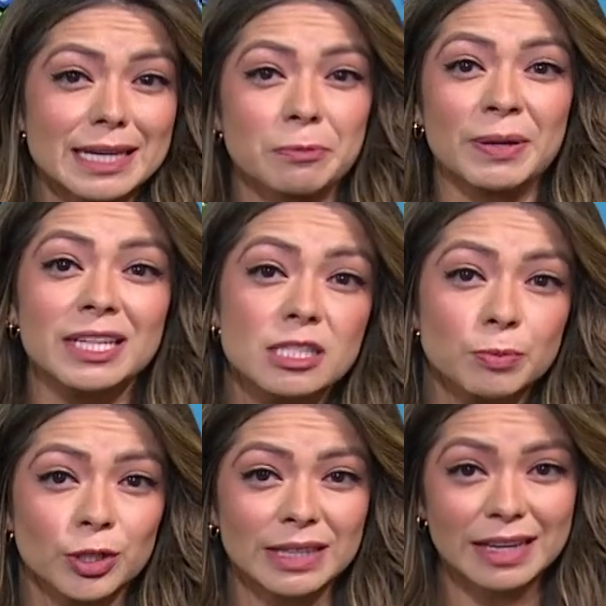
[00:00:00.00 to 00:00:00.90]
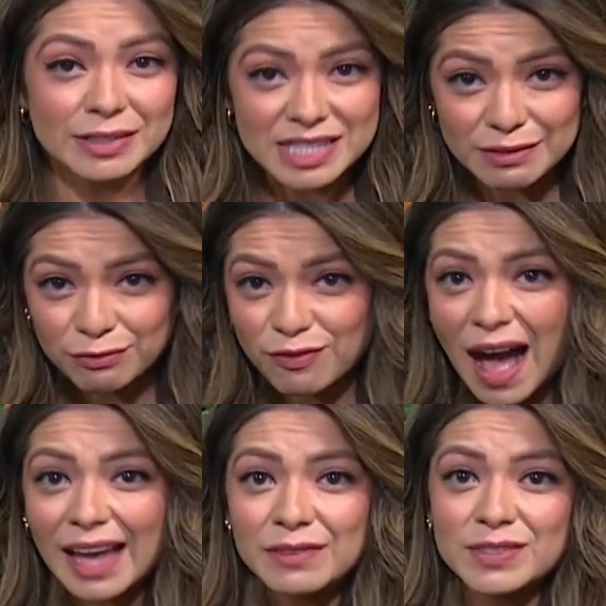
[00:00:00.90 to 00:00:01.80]
like Pittsburgh that could see
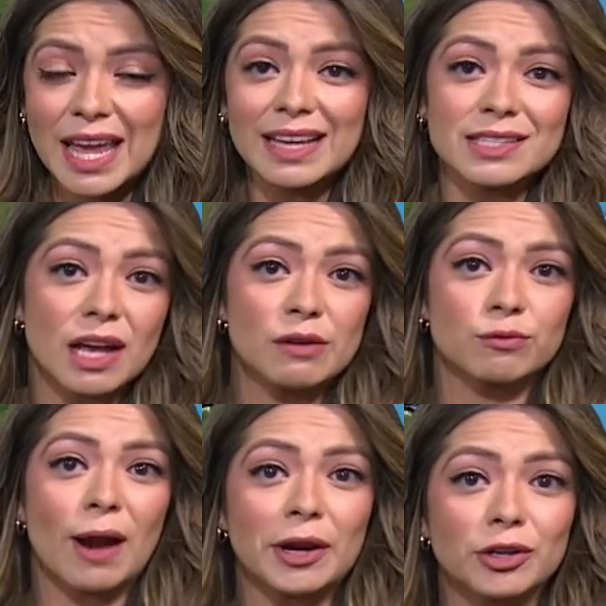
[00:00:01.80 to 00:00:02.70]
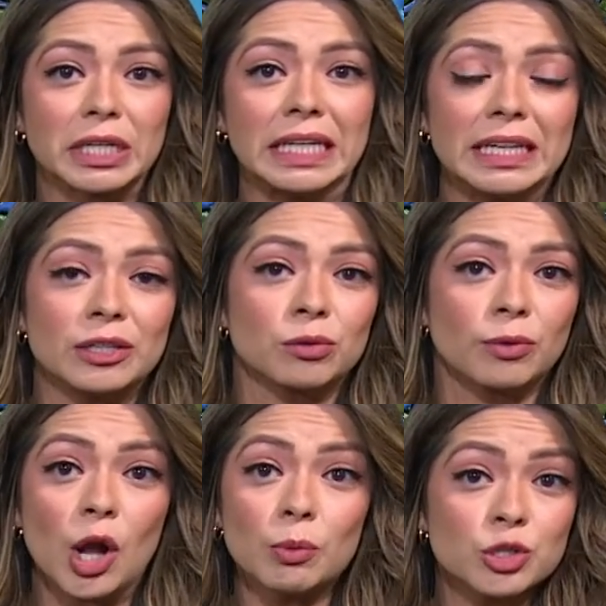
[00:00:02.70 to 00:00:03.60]
five days of record heat in a
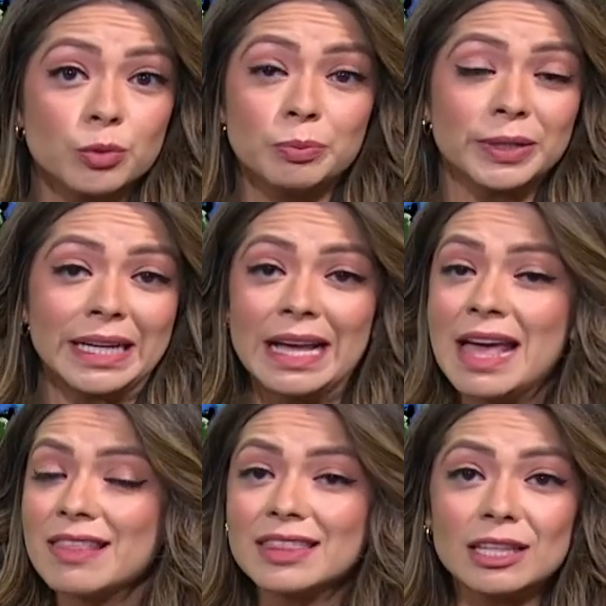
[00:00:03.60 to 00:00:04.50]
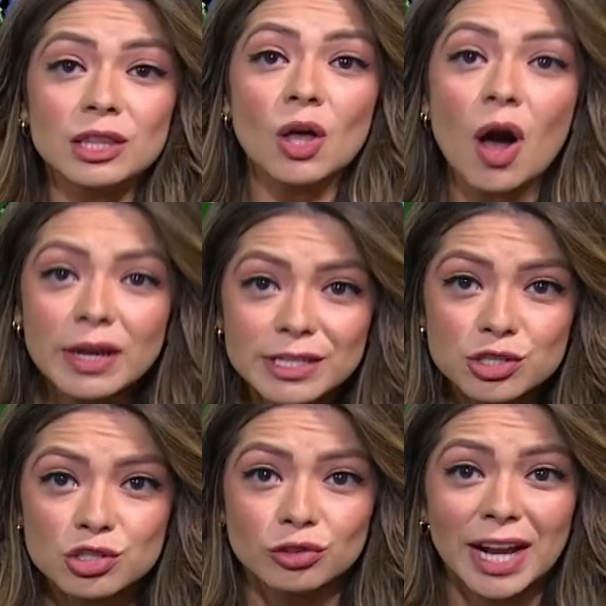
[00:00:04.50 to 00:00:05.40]
row, which would be the
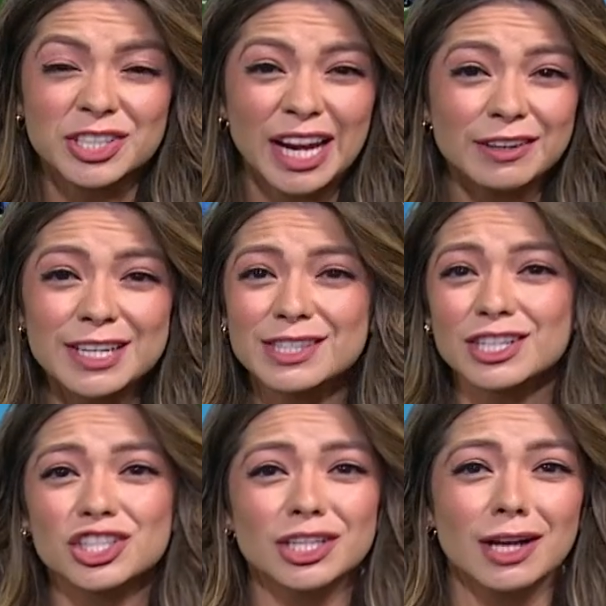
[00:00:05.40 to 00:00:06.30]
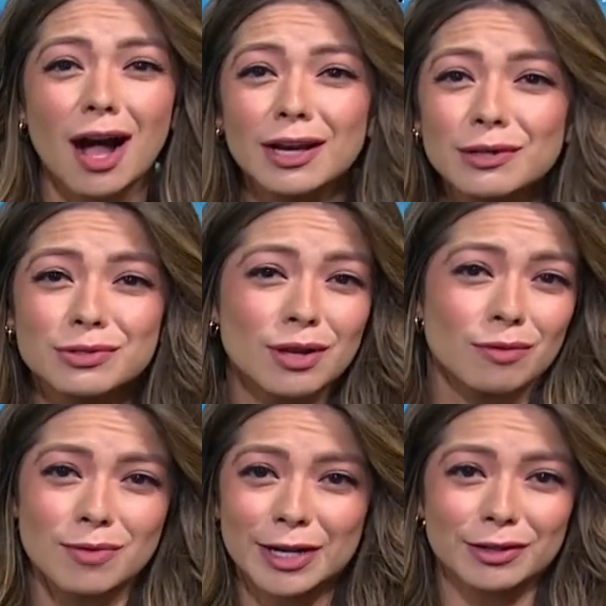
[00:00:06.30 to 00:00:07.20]
longest stretch. Areas like Chicago
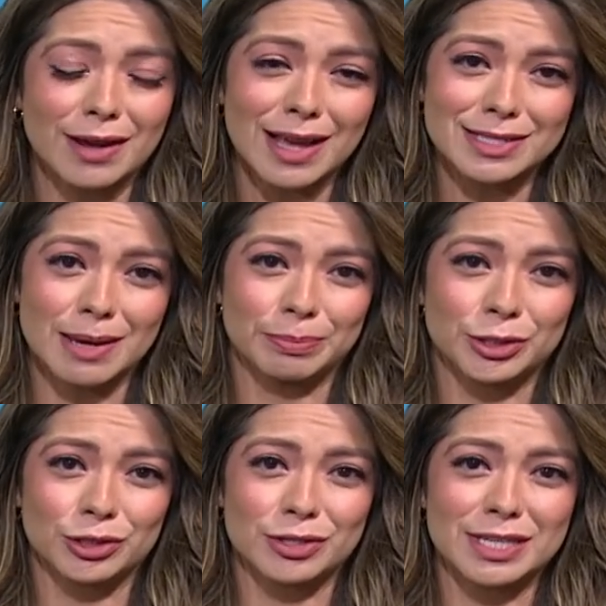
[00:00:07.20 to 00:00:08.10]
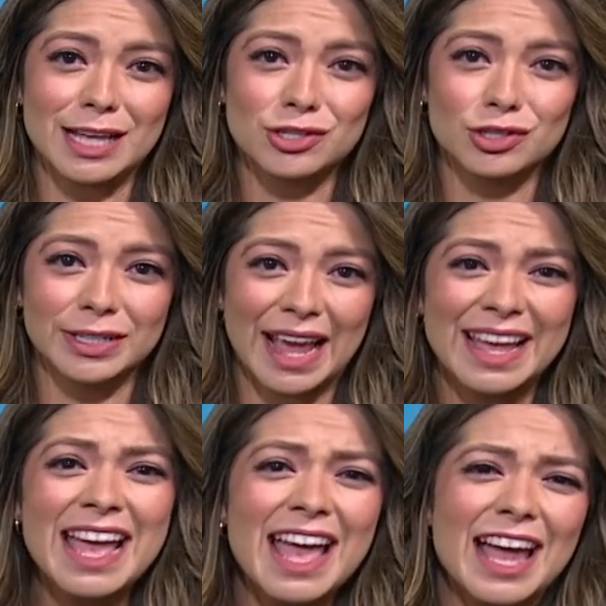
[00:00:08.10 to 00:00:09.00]
saw record high temperatures
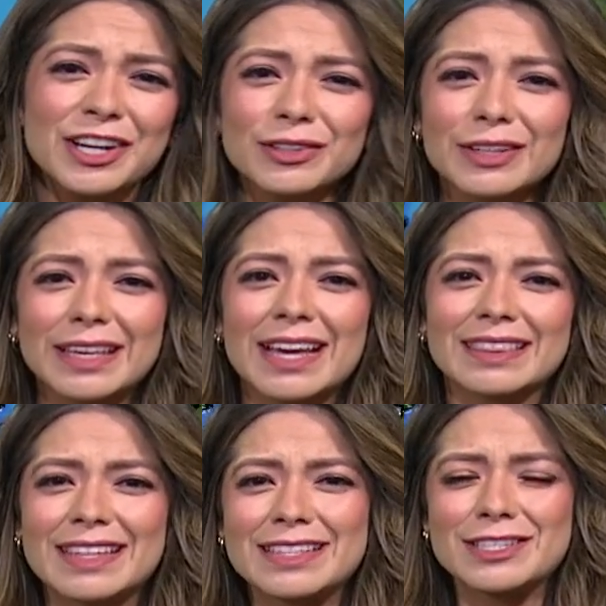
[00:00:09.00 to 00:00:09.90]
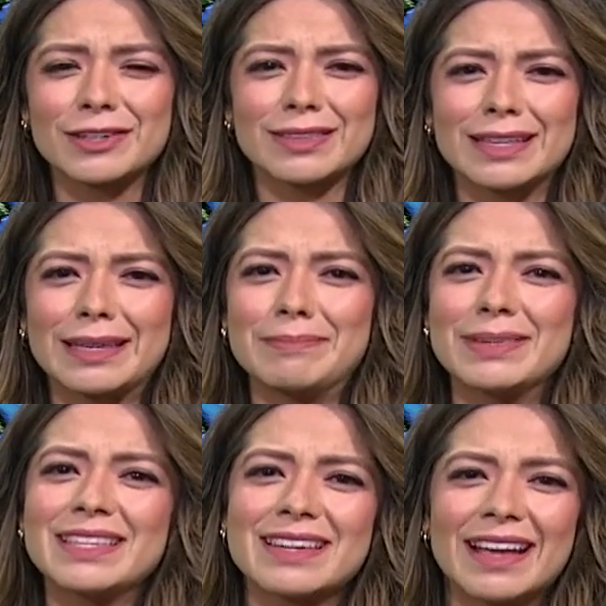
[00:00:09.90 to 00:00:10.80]
yesterday. And you're looking at this, you're
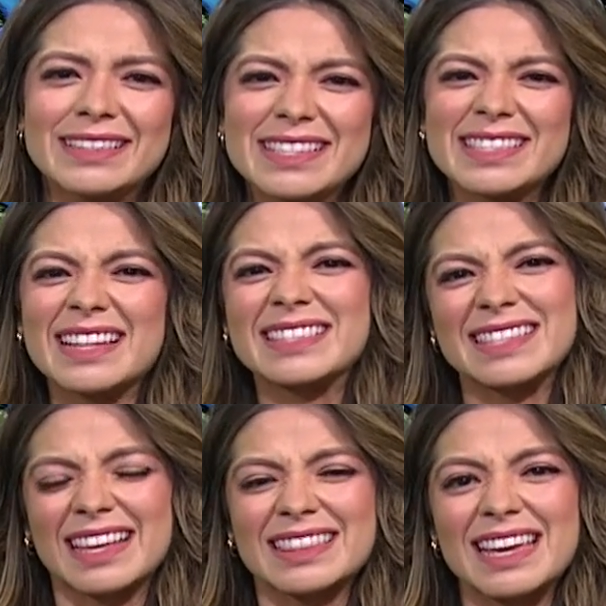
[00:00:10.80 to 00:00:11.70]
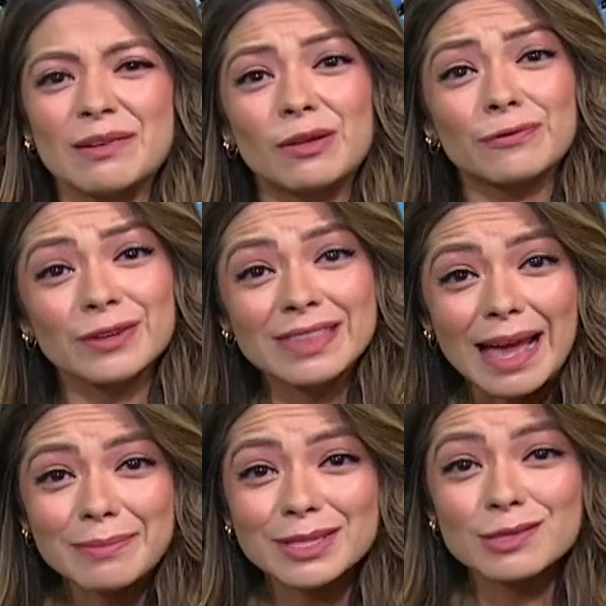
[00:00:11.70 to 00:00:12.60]
thinking mid 90s, that's nothing. Well, for
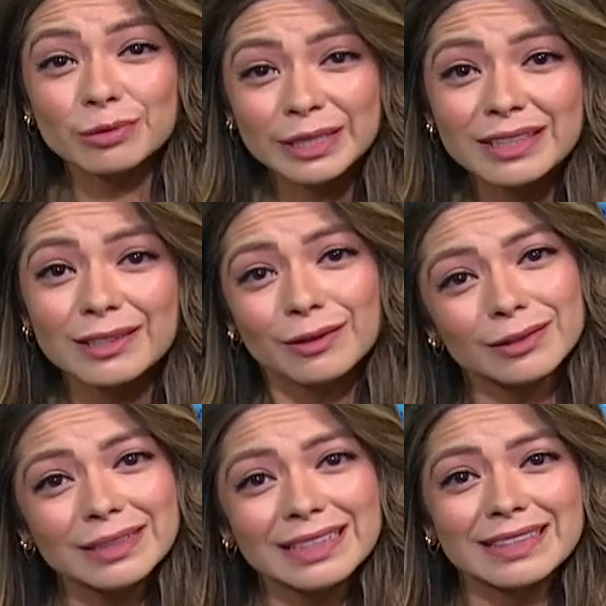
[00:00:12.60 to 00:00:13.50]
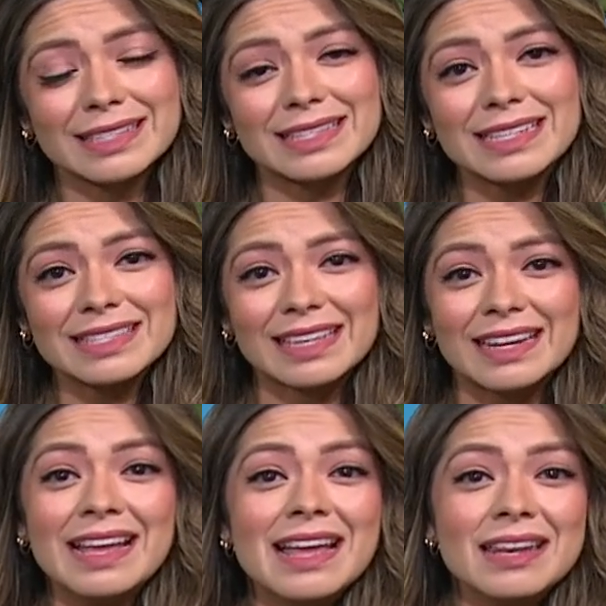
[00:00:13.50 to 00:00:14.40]
them, it's really early in the season.